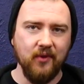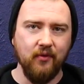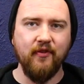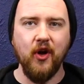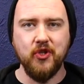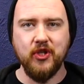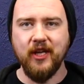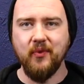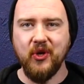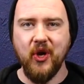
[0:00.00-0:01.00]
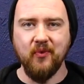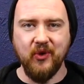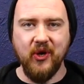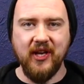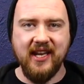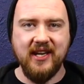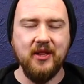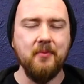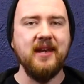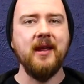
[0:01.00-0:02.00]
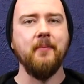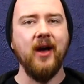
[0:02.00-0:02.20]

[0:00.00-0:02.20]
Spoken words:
Unfortunately, we're not gigging at the minute,